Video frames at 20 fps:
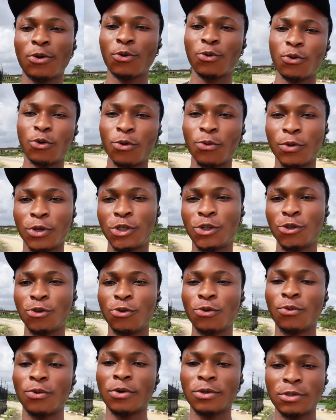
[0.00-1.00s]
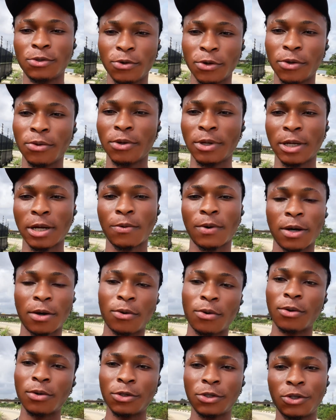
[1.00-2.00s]
who wish to know what's going on in our
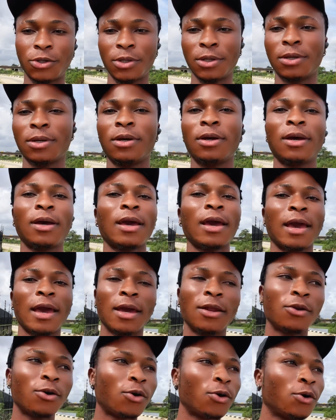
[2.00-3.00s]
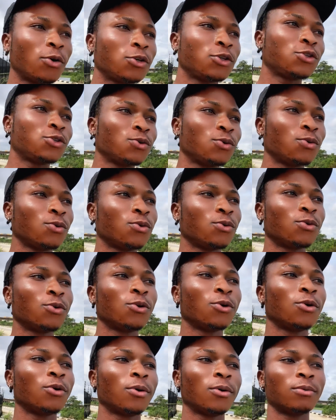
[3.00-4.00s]
country, and also
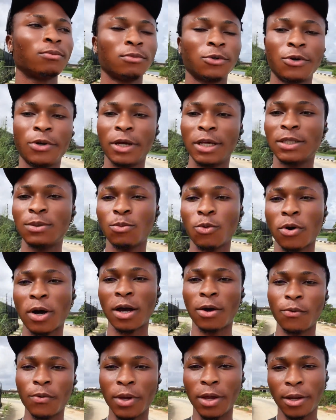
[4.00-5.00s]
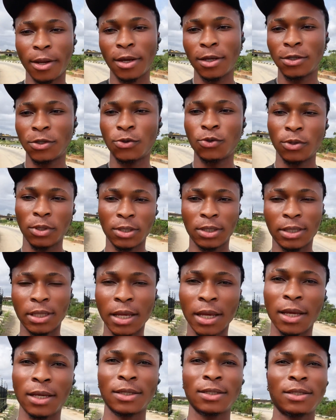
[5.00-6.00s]
create more awareness to the
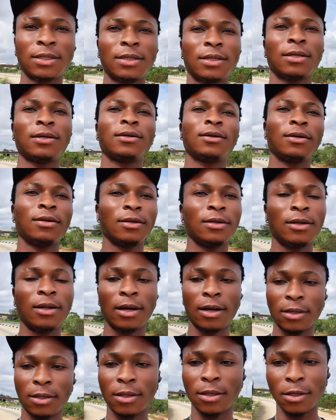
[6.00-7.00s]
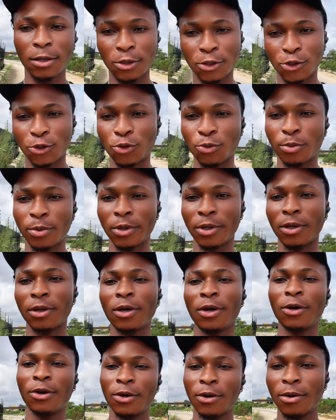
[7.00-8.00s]
things that needs to be
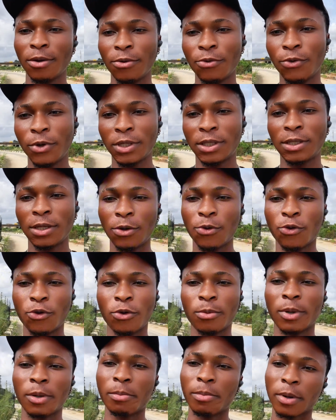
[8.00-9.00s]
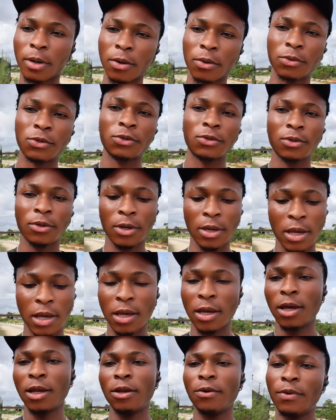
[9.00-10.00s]
written home about.
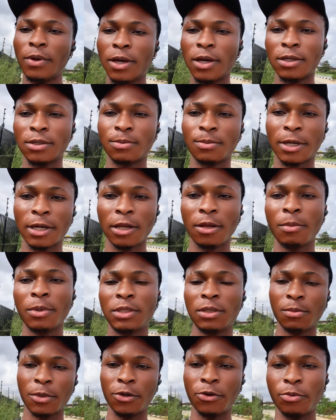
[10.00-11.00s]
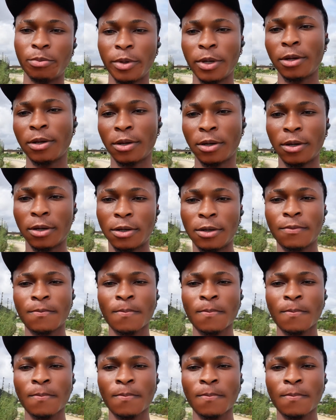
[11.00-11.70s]
Anyways, my name is Emmanuel Bernard.